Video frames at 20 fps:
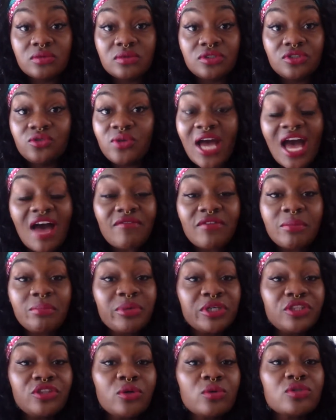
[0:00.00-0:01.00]
You haven't
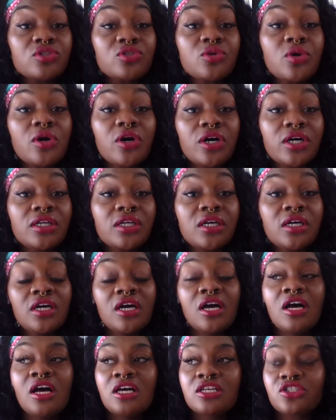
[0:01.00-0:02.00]
put those on.
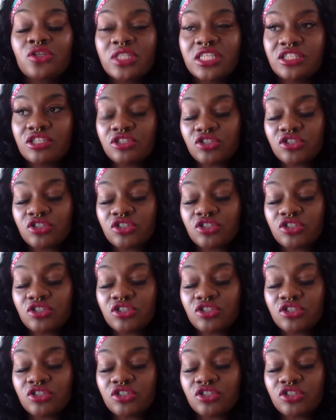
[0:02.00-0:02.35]
So this